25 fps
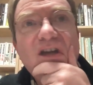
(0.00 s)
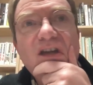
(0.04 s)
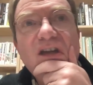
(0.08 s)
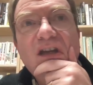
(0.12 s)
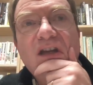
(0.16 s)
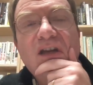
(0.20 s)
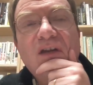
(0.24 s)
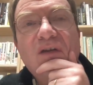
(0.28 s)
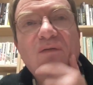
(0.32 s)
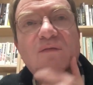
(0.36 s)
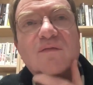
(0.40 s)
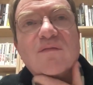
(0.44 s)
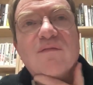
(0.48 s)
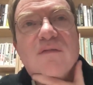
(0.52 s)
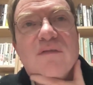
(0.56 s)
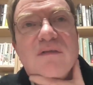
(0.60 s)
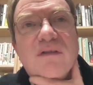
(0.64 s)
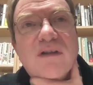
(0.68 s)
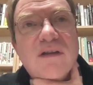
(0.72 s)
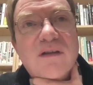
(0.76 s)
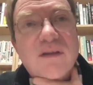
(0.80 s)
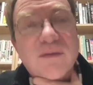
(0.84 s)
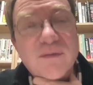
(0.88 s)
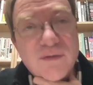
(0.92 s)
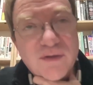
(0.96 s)

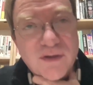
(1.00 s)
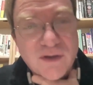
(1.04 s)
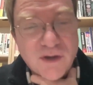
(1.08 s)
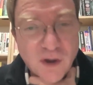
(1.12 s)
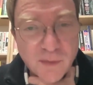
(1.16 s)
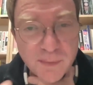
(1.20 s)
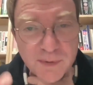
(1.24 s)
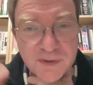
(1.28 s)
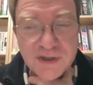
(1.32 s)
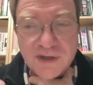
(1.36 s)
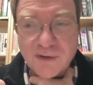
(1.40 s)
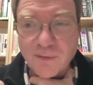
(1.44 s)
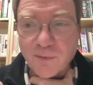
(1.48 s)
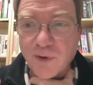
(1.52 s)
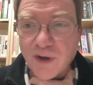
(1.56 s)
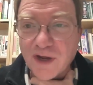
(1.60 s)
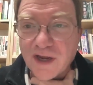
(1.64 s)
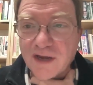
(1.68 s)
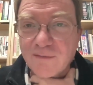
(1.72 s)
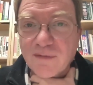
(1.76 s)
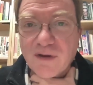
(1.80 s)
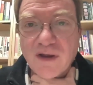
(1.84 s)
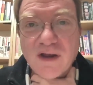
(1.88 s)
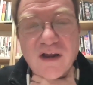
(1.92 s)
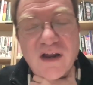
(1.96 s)
the opposite
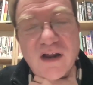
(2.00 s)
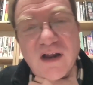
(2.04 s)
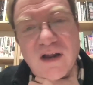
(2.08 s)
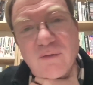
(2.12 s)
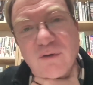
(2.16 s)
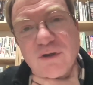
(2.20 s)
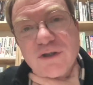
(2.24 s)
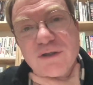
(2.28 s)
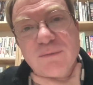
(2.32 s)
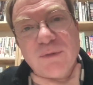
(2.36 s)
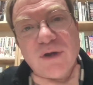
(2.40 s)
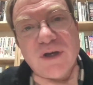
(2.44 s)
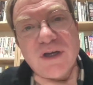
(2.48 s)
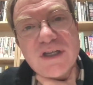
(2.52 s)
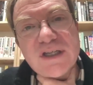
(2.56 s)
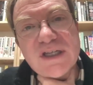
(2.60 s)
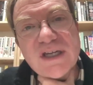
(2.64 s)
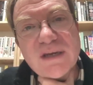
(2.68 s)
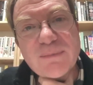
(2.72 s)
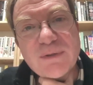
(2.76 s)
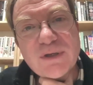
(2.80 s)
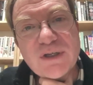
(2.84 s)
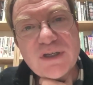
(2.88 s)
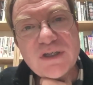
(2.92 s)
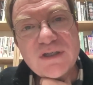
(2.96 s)
way. I wish my
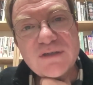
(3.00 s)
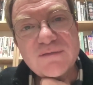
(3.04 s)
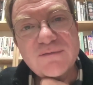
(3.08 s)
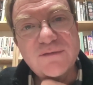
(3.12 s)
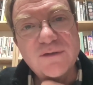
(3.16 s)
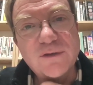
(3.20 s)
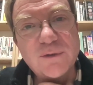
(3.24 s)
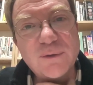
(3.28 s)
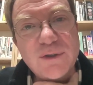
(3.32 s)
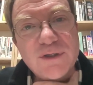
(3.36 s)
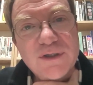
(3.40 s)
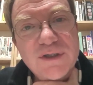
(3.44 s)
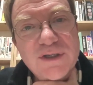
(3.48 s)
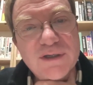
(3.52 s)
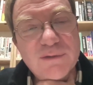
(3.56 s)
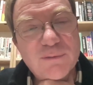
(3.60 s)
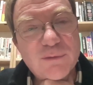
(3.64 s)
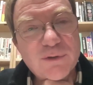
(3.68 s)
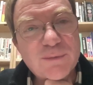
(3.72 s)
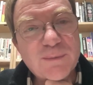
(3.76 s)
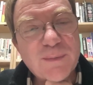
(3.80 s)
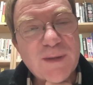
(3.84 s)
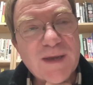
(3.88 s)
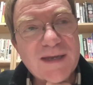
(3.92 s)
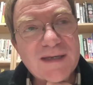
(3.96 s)
Japanese fluency
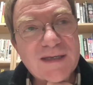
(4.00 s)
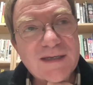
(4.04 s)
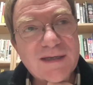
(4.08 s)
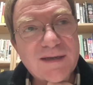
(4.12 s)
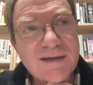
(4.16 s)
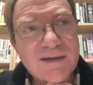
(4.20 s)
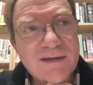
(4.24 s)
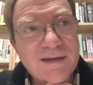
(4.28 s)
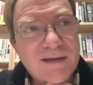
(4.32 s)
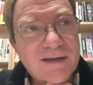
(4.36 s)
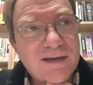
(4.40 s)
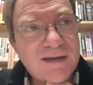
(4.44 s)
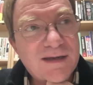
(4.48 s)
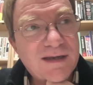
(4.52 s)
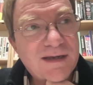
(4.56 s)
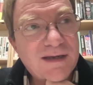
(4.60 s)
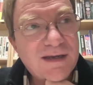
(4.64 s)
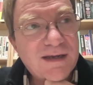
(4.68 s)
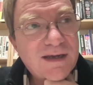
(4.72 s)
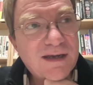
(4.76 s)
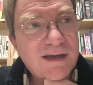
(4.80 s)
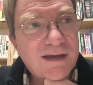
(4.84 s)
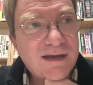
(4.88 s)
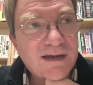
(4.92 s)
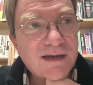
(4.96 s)
was better.
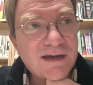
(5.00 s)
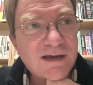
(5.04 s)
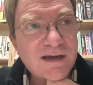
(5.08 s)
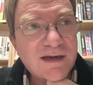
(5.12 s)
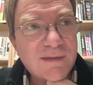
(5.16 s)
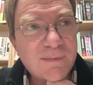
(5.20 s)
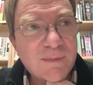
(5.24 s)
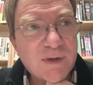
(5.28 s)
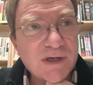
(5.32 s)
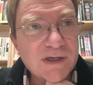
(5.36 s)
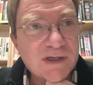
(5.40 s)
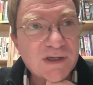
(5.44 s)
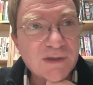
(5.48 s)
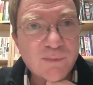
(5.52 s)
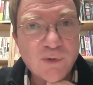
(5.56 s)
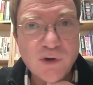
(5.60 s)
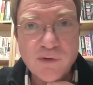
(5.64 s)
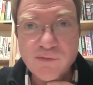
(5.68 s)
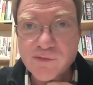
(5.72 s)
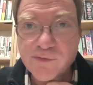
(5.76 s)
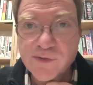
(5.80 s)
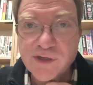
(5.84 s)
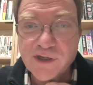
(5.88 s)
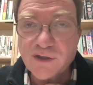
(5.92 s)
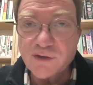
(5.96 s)
I could
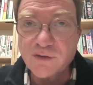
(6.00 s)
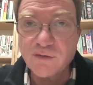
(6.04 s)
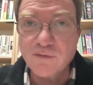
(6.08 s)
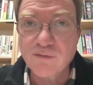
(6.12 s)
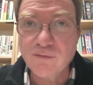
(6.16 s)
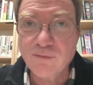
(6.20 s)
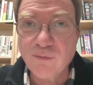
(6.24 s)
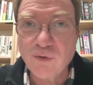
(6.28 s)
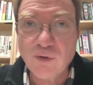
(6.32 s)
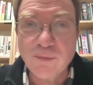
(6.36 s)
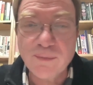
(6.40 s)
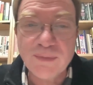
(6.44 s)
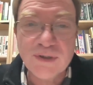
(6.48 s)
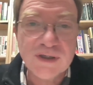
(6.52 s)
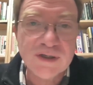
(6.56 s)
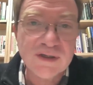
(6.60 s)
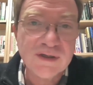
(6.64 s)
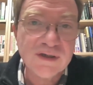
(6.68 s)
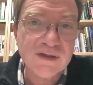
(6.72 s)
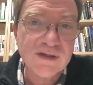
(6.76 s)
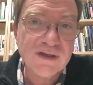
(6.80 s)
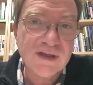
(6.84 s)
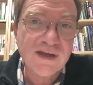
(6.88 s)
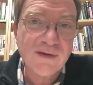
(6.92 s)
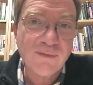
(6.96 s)
probably do more
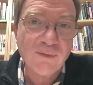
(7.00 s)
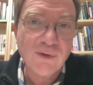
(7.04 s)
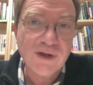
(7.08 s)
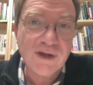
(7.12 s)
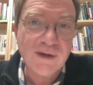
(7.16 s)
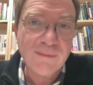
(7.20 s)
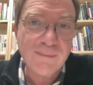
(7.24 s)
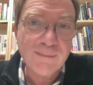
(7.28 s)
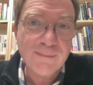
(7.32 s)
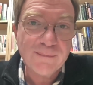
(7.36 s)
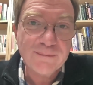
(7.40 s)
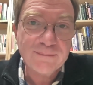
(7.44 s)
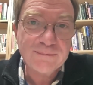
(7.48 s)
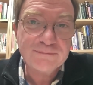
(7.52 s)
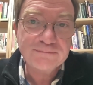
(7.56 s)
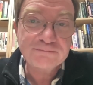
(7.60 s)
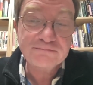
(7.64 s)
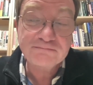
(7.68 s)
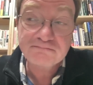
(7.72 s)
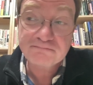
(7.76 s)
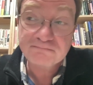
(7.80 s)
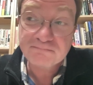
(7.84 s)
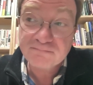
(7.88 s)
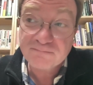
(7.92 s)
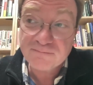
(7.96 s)
business that way,
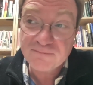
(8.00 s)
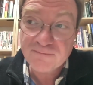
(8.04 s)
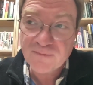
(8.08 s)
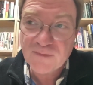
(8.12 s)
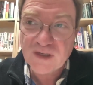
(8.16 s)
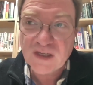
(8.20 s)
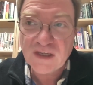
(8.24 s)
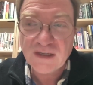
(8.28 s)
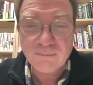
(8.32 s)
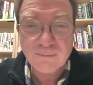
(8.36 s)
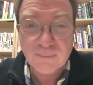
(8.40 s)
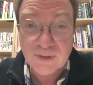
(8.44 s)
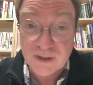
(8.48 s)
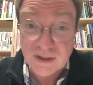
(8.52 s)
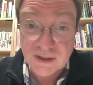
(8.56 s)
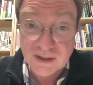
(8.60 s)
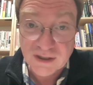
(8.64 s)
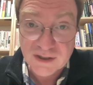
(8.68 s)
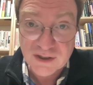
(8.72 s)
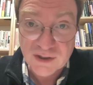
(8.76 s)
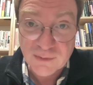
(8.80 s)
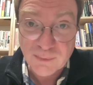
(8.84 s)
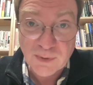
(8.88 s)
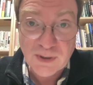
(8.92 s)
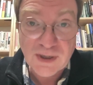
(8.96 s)
being
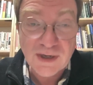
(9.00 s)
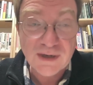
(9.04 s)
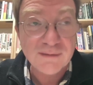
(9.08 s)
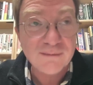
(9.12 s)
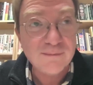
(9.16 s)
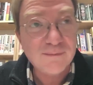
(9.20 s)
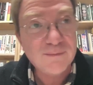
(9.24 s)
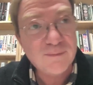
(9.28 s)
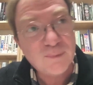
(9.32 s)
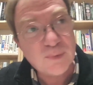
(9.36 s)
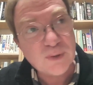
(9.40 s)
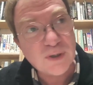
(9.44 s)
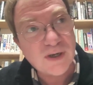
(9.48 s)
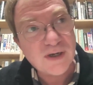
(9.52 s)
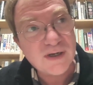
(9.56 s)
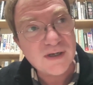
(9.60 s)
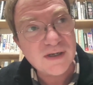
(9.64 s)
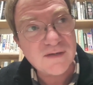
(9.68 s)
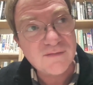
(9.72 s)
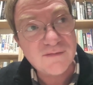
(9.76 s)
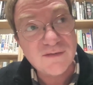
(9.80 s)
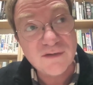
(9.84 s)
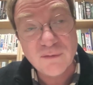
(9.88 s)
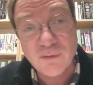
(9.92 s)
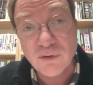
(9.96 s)
in Japan. But
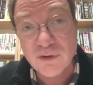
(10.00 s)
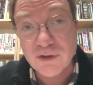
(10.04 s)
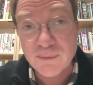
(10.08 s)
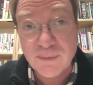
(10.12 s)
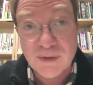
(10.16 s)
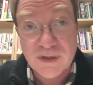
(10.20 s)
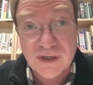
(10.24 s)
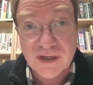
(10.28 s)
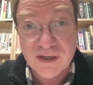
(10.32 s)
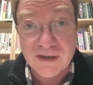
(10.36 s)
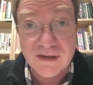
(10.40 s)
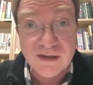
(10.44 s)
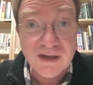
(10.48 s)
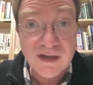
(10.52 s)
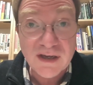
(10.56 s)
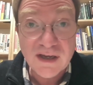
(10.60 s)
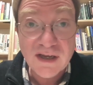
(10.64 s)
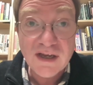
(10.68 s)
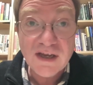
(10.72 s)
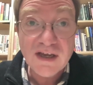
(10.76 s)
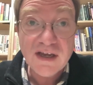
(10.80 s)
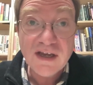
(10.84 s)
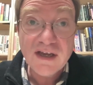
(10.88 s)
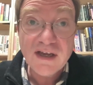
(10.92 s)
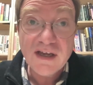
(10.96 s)
if you want
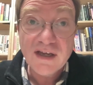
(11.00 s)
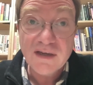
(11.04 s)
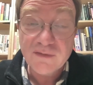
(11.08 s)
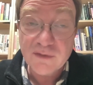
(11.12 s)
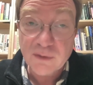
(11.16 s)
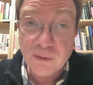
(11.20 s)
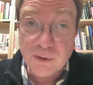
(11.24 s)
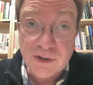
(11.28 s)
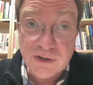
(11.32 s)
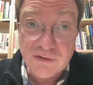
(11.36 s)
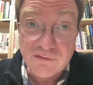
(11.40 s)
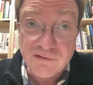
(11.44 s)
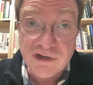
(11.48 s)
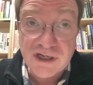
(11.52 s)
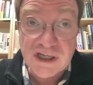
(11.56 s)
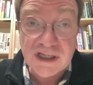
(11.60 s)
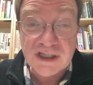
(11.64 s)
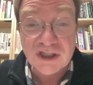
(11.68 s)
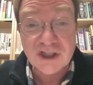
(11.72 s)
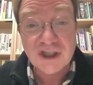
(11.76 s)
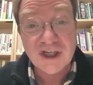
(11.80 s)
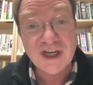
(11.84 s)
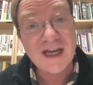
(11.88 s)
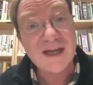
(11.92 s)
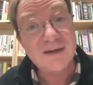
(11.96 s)
to
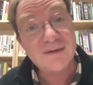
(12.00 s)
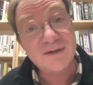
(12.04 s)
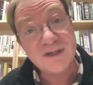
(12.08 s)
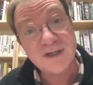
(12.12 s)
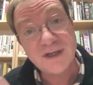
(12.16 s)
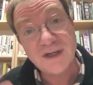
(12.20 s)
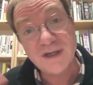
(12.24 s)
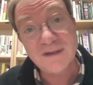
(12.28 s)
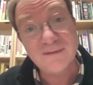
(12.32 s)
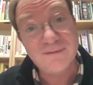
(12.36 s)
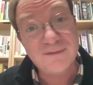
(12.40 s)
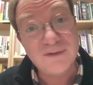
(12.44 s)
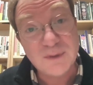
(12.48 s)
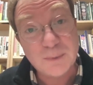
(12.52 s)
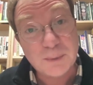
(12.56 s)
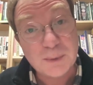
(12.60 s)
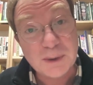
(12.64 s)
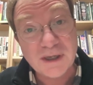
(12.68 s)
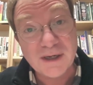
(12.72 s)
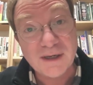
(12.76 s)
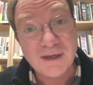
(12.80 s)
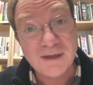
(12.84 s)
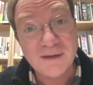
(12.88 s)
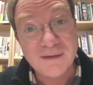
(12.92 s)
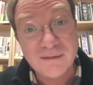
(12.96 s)
reach outside of
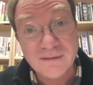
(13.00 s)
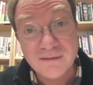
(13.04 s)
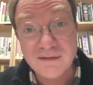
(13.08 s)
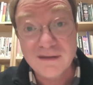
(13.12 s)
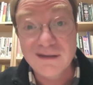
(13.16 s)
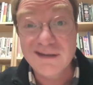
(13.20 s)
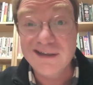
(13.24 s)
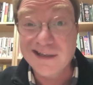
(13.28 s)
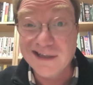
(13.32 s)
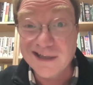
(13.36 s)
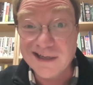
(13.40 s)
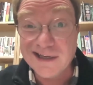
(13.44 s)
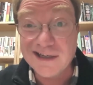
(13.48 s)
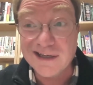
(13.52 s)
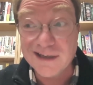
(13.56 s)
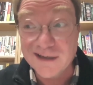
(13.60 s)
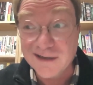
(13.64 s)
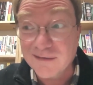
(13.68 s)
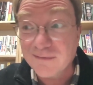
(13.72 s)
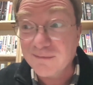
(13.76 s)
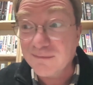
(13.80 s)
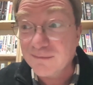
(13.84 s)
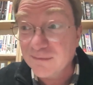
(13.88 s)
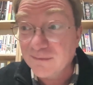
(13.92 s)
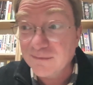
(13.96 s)
Japan,
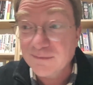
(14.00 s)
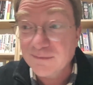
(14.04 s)
yeah,